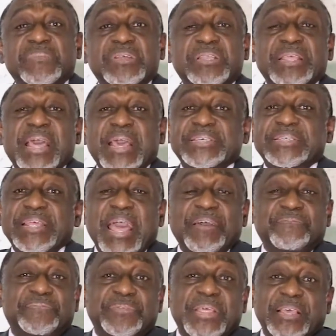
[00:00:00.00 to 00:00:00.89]

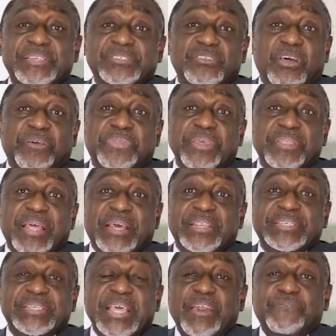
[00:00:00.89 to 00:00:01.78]
there's nothing
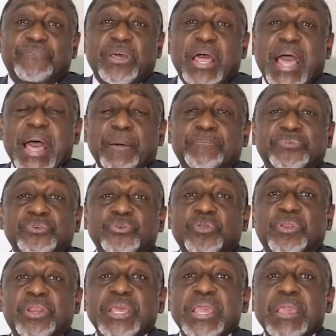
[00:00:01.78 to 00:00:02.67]
that is ever
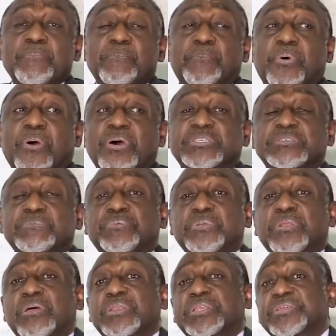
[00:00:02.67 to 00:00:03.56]
absolutely
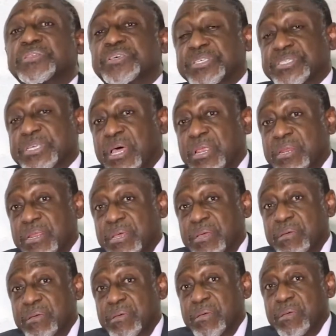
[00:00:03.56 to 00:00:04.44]
impossible under the sun.
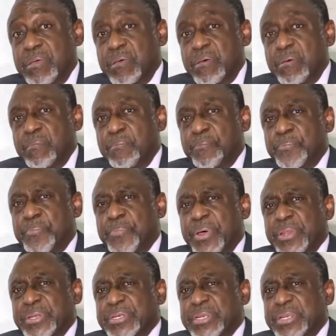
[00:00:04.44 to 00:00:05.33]

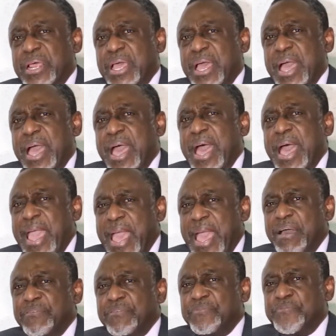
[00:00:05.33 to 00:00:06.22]
But I
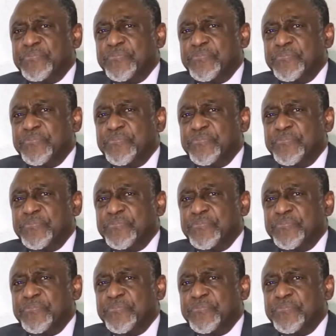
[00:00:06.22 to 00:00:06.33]
have a